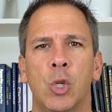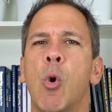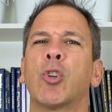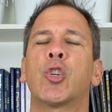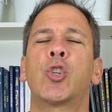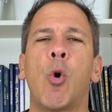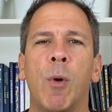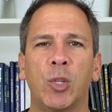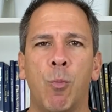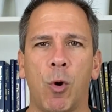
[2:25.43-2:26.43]
You are so
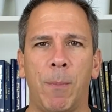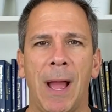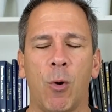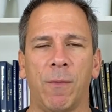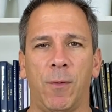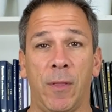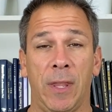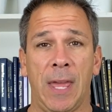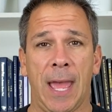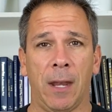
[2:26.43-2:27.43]
much more powerful
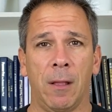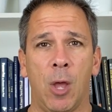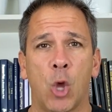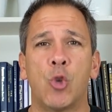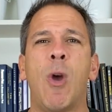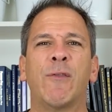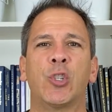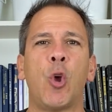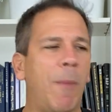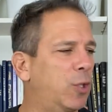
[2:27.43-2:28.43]
than that. You have
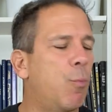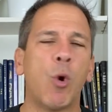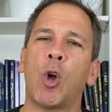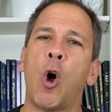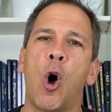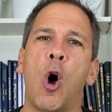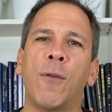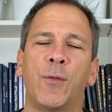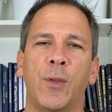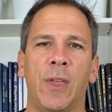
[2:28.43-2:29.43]
so much more to
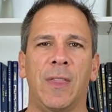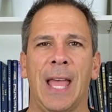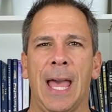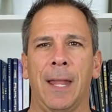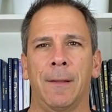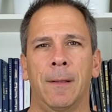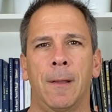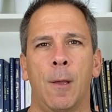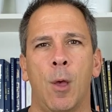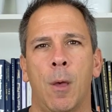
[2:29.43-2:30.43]
offer than that
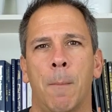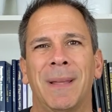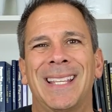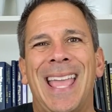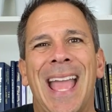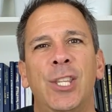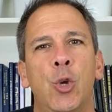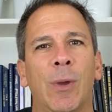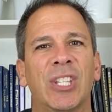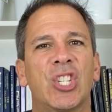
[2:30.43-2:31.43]
but can
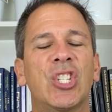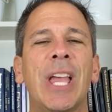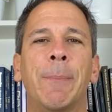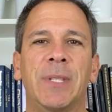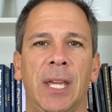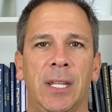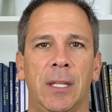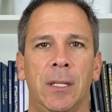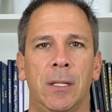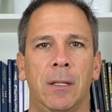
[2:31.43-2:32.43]
you accept
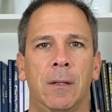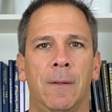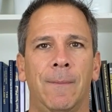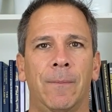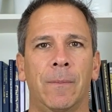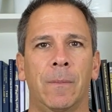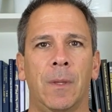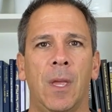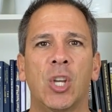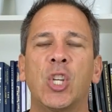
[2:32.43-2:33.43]
it?
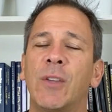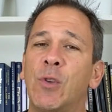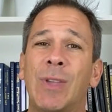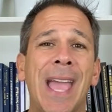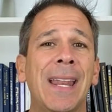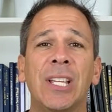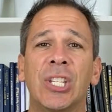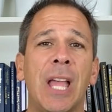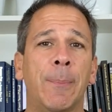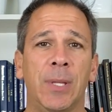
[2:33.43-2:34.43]
Because if you can't
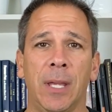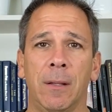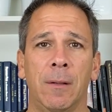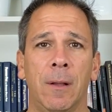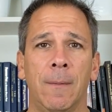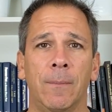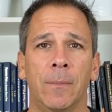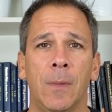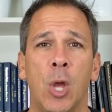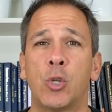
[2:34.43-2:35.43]
accept it,
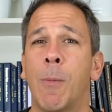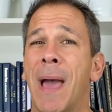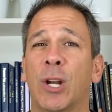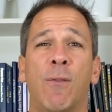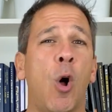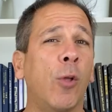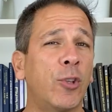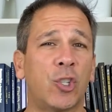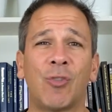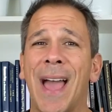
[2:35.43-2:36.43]
no matter of all
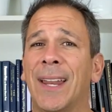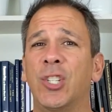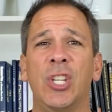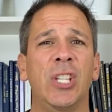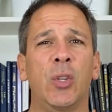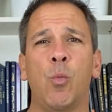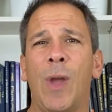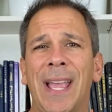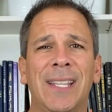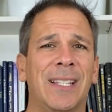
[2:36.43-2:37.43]
the strategies and
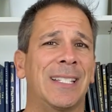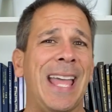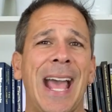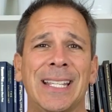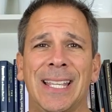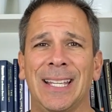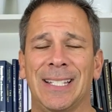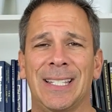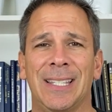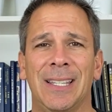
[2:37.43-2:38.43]
ways and
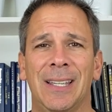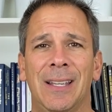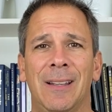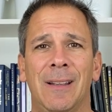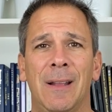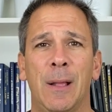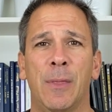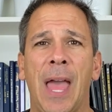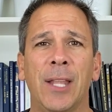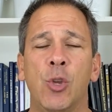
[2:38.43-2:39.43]
tactics
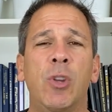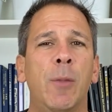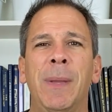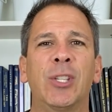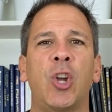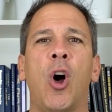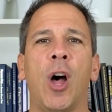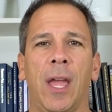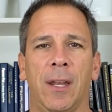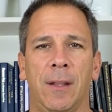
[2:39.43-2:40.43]
that you can be
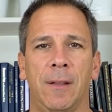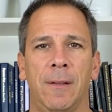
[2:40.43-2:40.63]
taught,